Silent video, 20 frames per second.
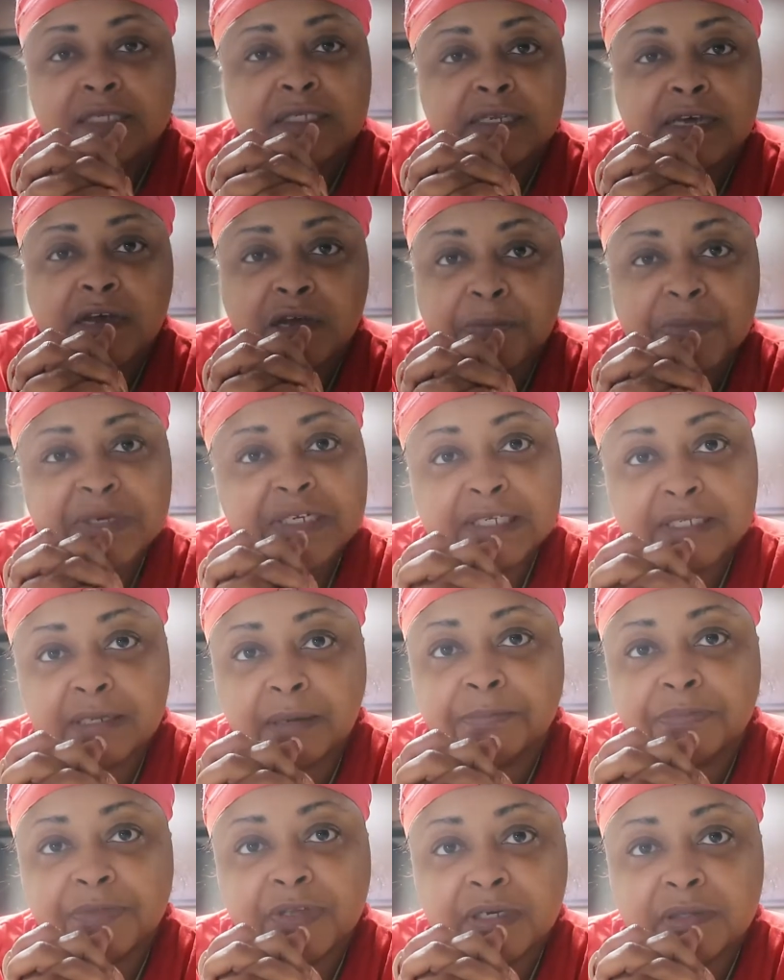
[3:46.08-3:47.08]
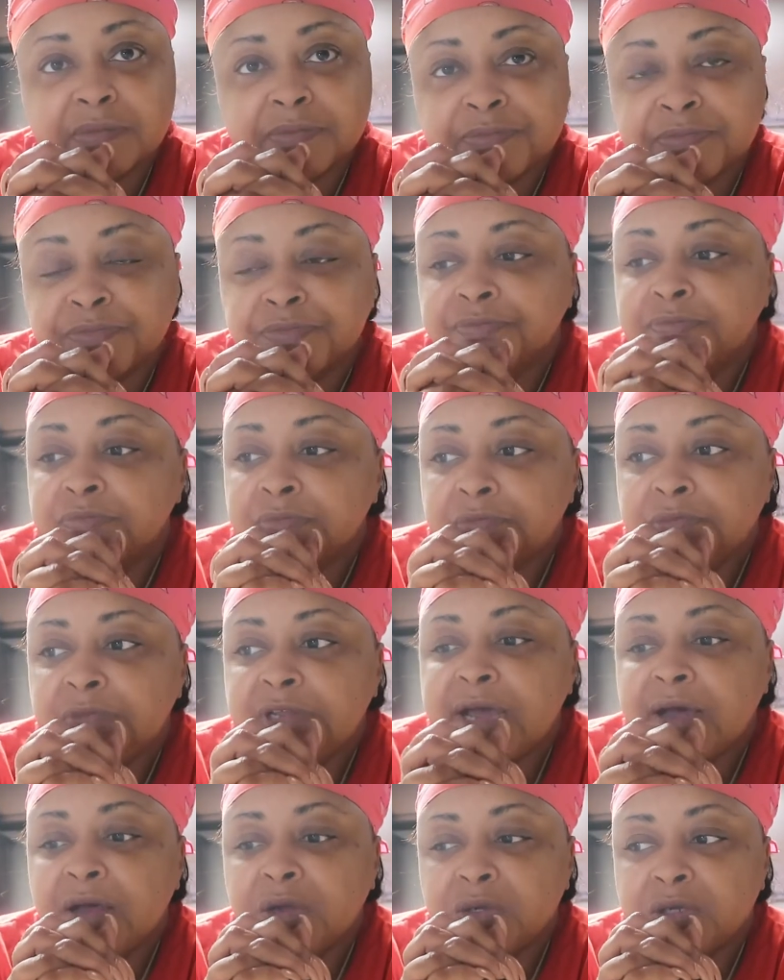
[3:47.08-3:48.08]
tell me something.
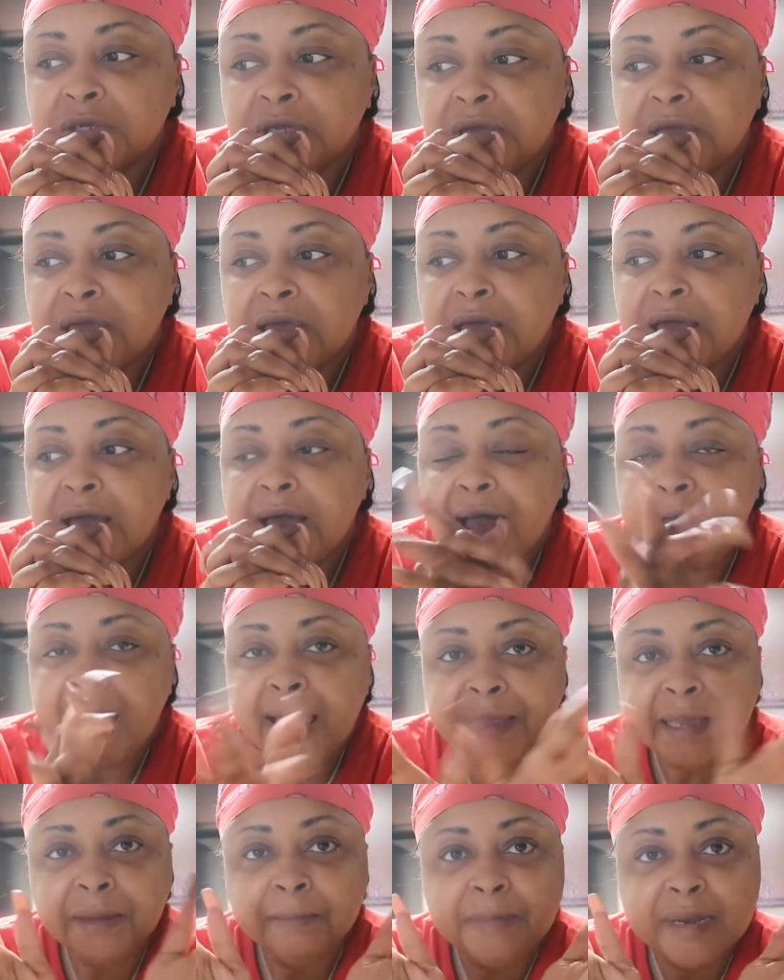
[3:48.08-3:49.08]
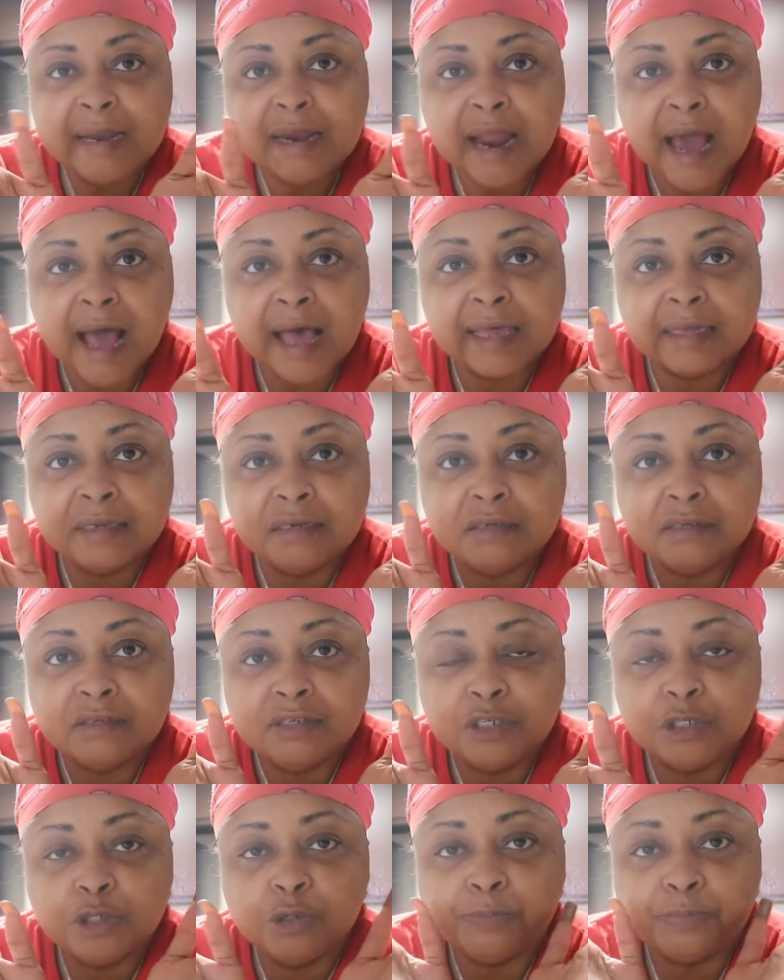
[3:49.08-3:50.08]
Now, I am not
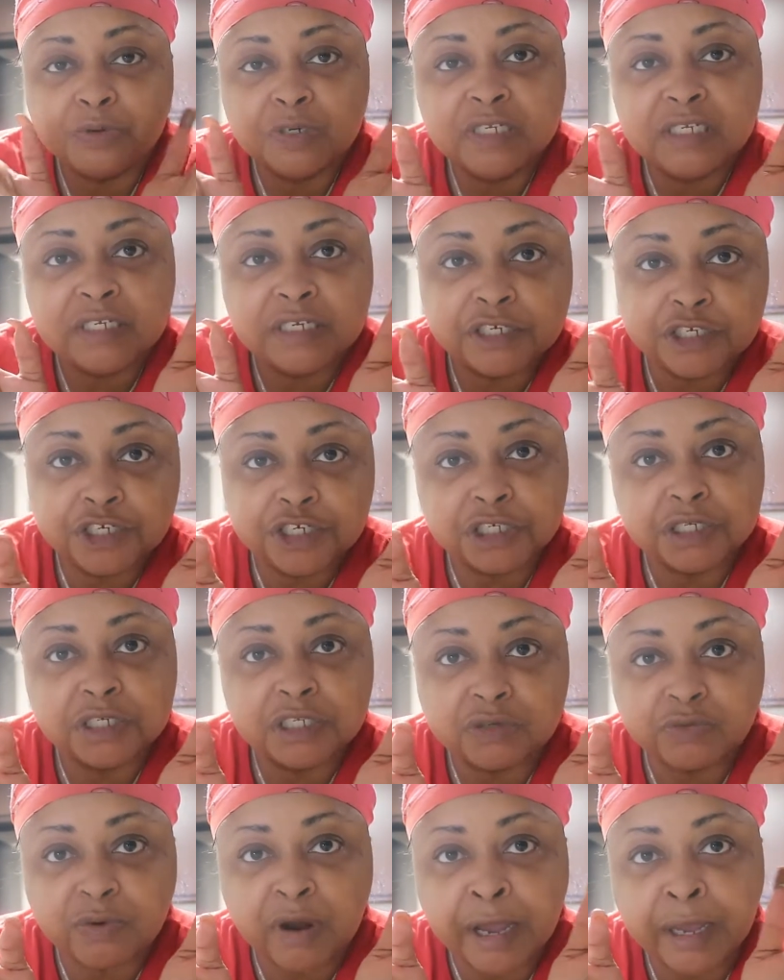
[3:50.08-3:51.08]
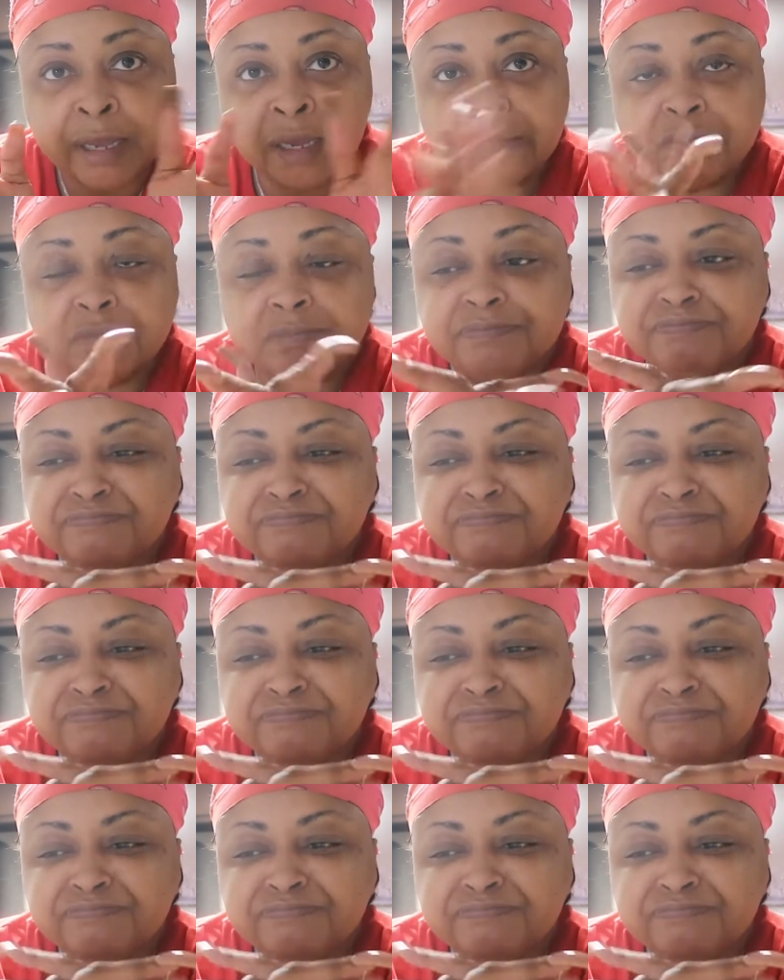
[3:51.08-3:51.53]
superstitious, right?